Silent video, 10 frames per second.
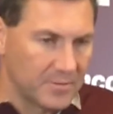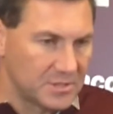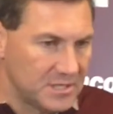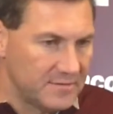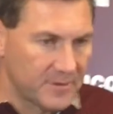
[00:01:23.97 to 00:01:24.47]

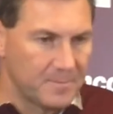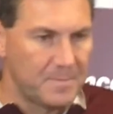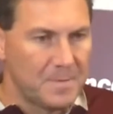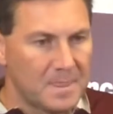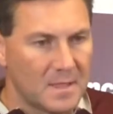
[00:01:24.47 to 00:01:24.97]
receiver
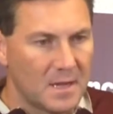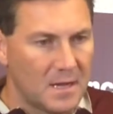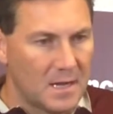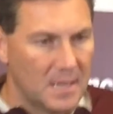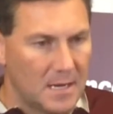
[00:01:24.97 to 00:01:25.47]

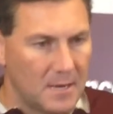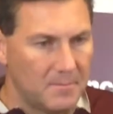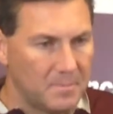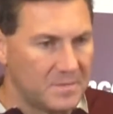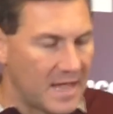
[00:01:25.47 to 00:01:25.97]

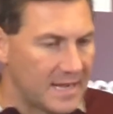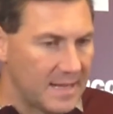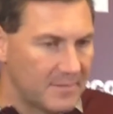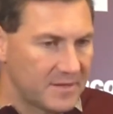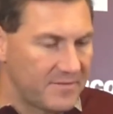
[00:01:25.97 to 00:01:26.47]
um,
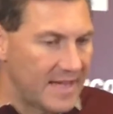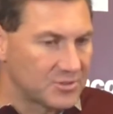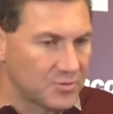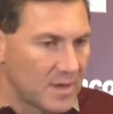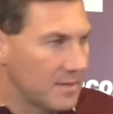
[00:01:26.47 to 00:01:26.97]
dynamic,
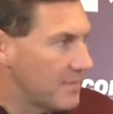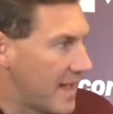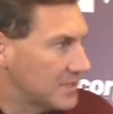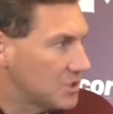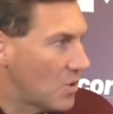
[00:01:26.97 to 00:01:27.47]
fast running
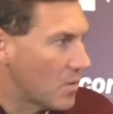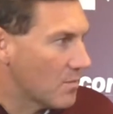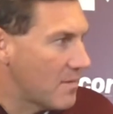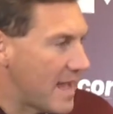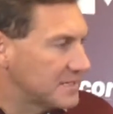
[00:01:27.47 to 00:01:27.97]
backs,
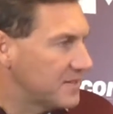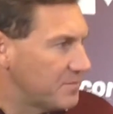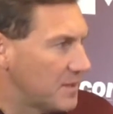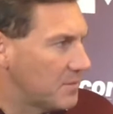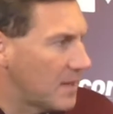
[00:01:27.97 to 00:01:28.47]
quarterbacks. They
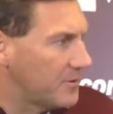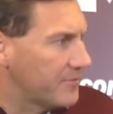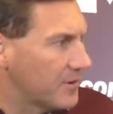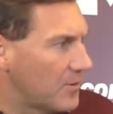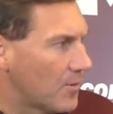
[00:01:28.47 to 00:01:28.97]
played a couple
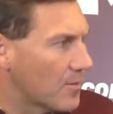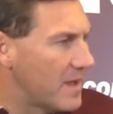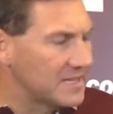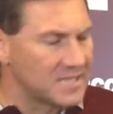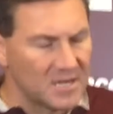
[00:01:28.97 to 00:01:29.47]
different
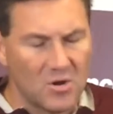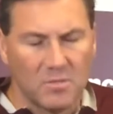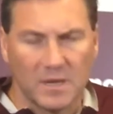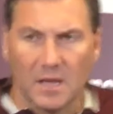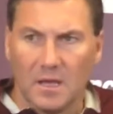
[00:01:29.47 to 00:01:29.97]
quarterbacks, I know,
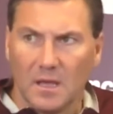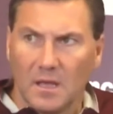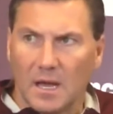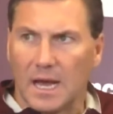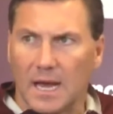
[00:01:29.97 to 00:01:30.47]
but
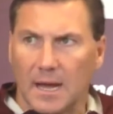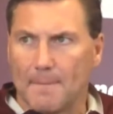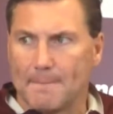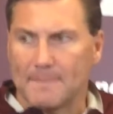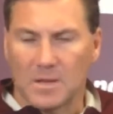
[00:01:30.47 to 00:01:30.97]

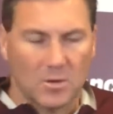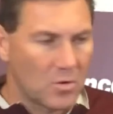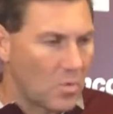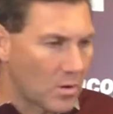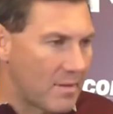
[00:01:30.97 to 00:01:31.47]
um, you know,
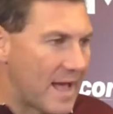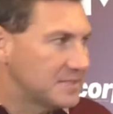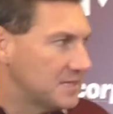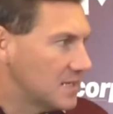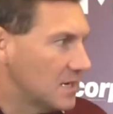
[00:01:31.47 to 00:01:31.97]

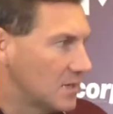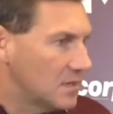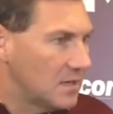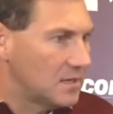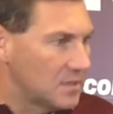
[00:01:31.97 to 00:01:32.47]
quarterbacks that can
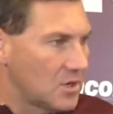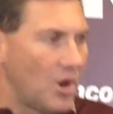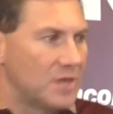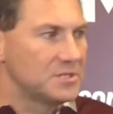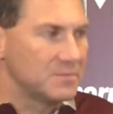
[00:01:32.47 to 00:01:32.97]
uh,
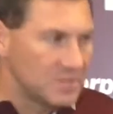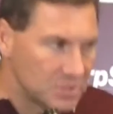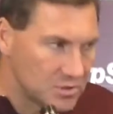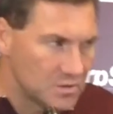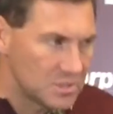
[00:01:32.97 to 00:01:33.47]
cause some
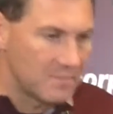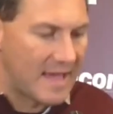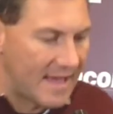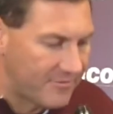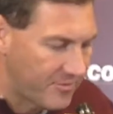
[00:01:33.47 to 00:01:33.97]
issues,
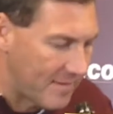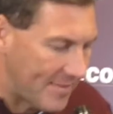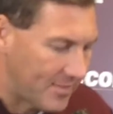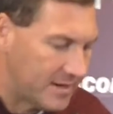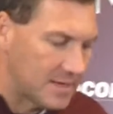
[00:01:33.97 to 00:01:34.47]
have some
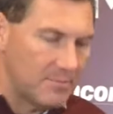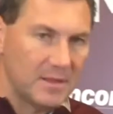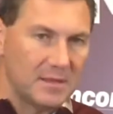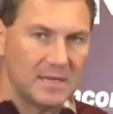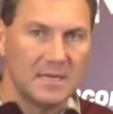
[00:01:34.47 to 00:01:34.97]
athletic
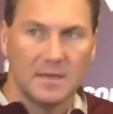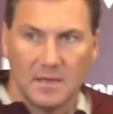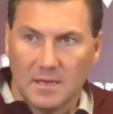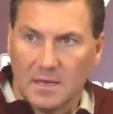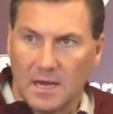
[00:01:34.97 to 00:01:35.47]
ability,
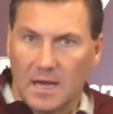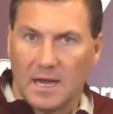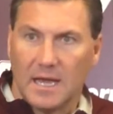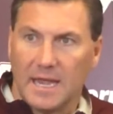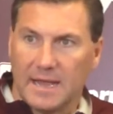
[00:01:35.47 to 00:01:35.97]

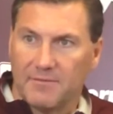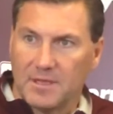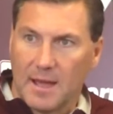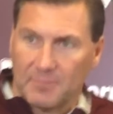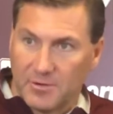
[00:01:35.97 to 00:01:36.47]
uh, and have
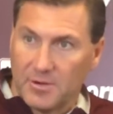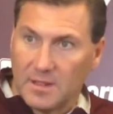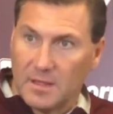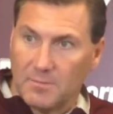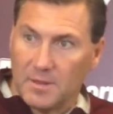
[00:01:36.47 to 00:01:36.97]
the
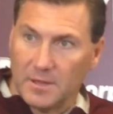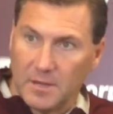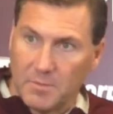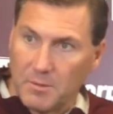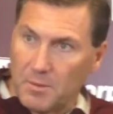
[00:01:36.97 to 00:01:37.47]
opportunity, the
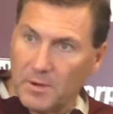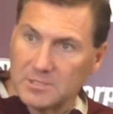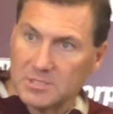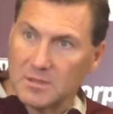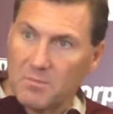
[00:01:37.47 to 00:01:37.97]
ability to put
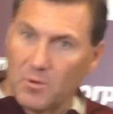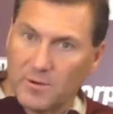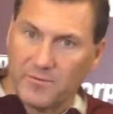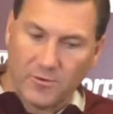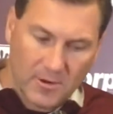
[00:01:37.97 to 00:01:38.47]
points on the
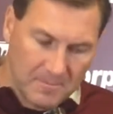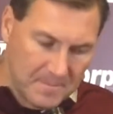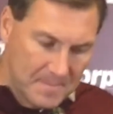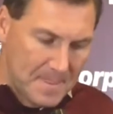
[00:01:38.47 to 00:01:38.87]
board for them.